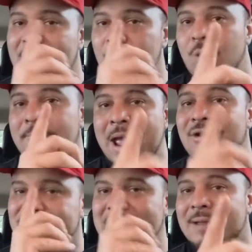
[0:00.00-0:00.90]
That one
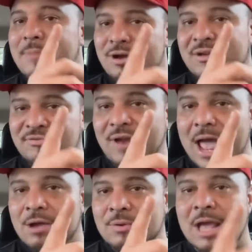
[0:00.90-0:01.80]
banner is that American
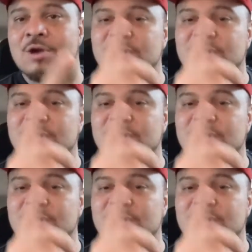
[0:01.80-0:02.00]
flag, okay?